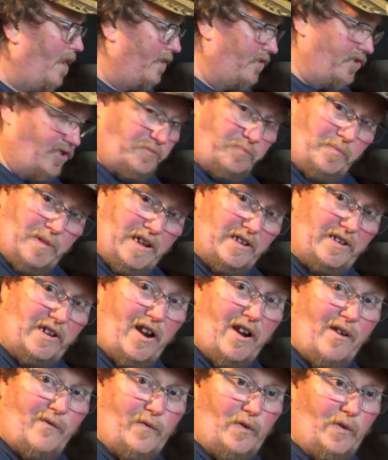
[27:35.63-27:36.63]
Just be
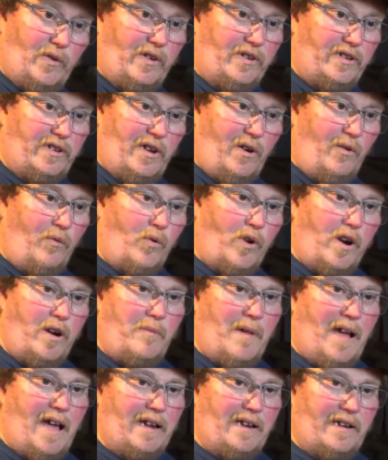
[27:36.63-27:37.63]
careful. Don't worry
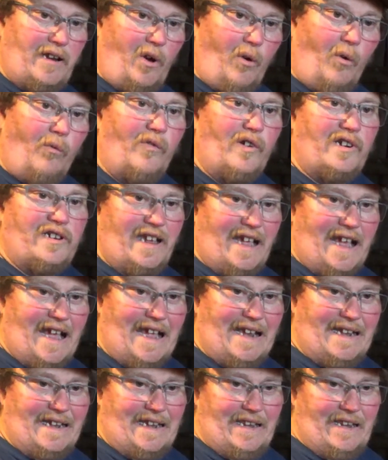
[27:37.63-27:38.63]
about over
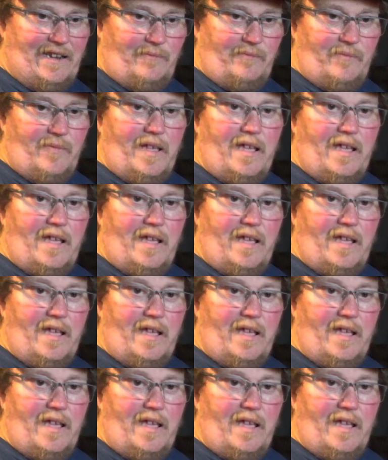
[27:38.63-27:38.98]
tightening them,